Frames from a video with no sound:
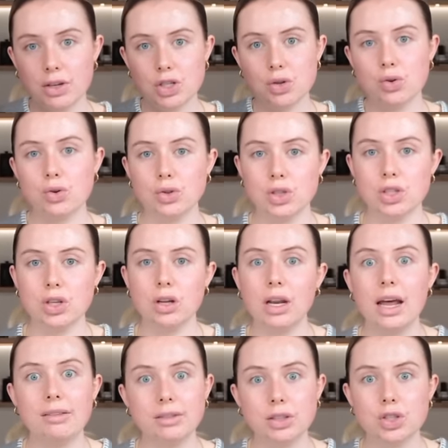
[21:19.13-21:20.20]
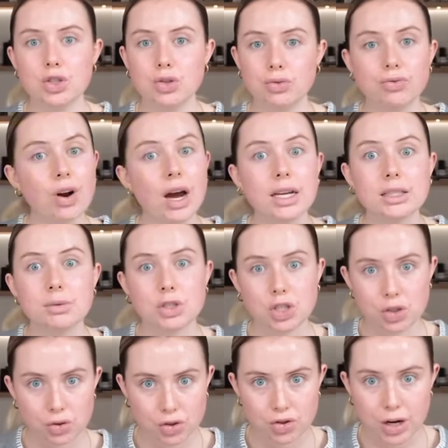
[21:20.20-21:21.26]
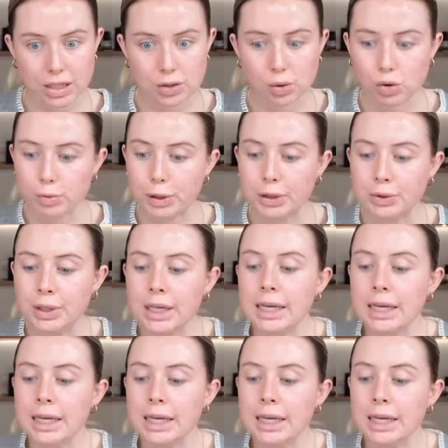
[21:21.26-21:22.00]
your cortisol levels to rise, which is your stress hormone.